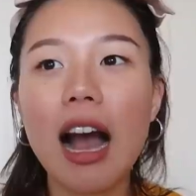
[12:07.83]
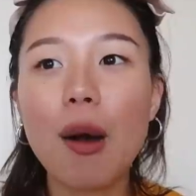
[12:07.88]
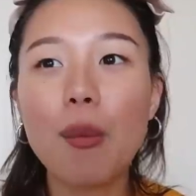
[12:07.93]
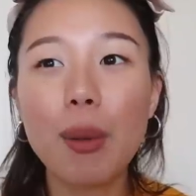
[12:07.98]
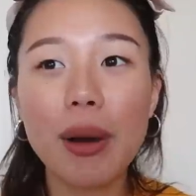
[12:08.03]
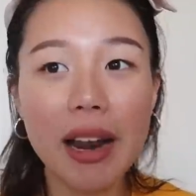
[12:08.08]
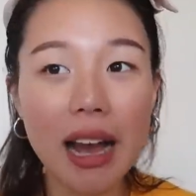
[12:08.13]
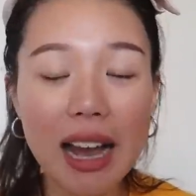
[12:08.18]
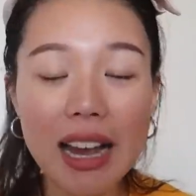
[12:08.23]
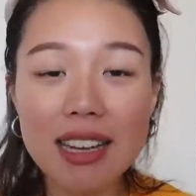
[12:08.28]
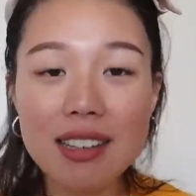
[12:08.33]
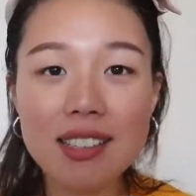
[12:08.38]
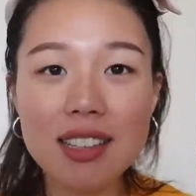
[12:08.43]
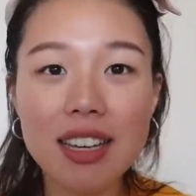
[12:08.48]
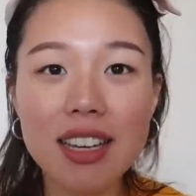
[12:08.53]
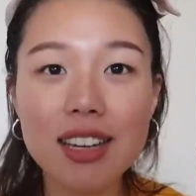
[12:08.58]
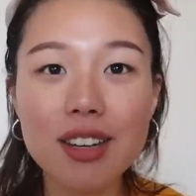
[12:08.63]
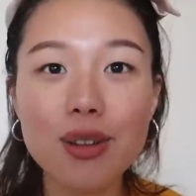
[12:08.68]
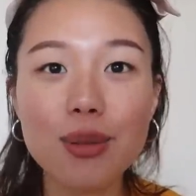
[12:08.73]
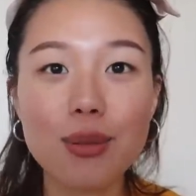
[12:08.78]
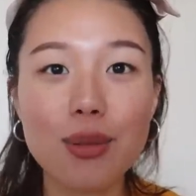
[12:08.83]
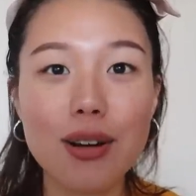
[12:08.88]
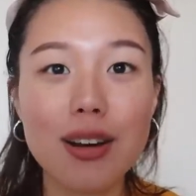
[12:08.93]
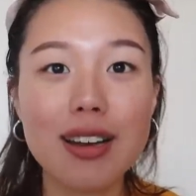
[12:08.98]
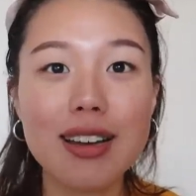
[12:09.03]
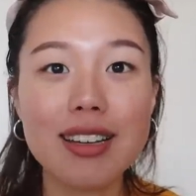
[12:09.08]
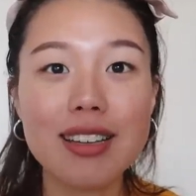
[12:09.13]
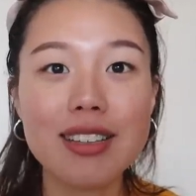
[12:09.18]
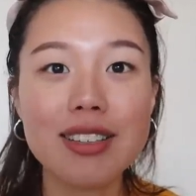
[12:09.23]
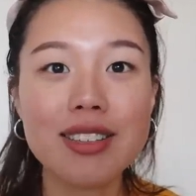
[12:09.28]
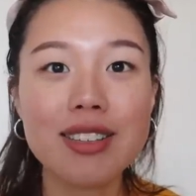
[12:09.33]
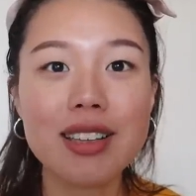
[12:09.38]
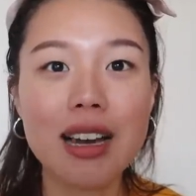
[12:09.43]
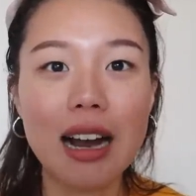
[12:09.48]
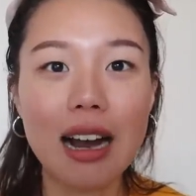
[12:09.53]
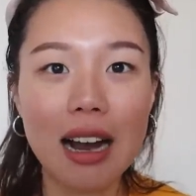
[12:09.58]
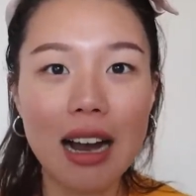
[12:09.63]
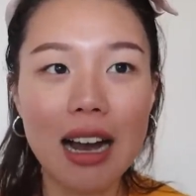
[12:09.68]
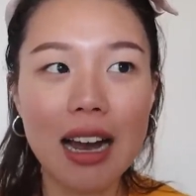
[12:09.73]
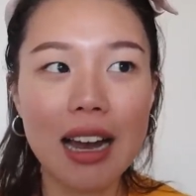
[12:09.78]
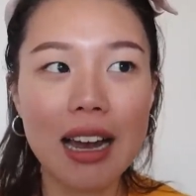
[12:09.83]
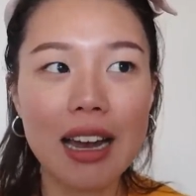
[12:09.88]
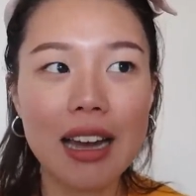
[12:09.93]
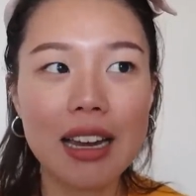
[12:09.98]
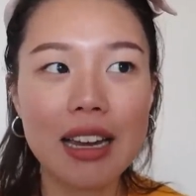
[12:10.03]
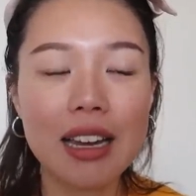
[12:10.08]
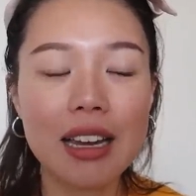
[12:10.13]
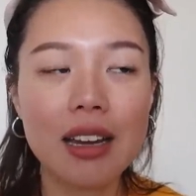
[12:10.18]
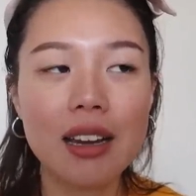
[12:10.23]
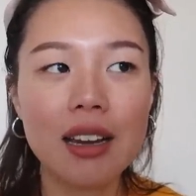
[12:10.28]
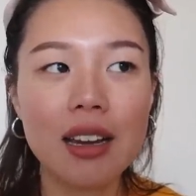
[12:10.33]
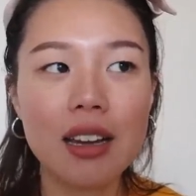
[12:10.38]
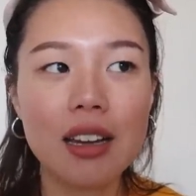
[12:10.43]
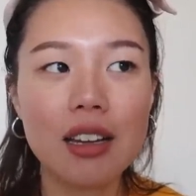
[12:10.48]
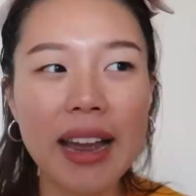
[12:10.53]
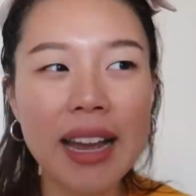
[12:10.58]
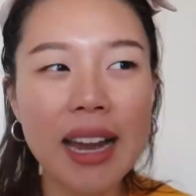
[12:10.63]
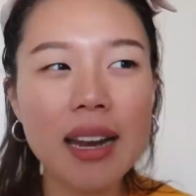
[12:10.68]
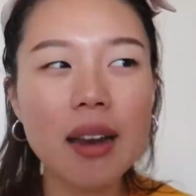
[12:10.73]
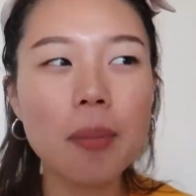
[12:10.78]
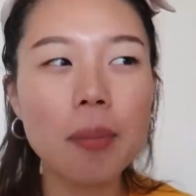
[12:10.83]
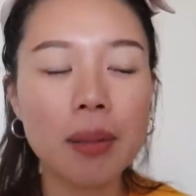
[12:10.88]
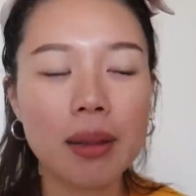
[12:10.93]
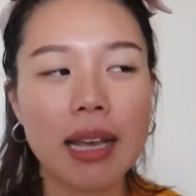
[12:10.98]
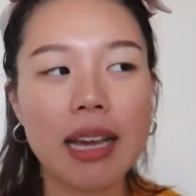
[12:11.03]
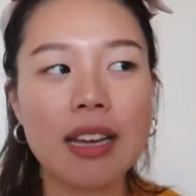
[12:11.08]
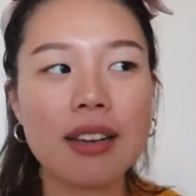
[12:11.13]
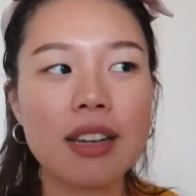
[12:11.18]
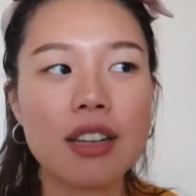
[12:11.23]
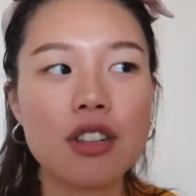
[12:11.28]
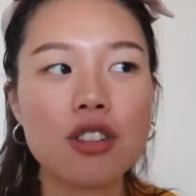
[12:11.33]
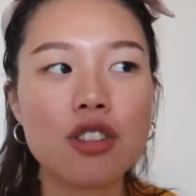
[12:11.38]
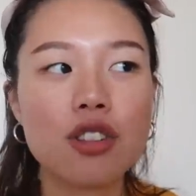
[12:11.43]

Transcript: what I did was I kind of planned it.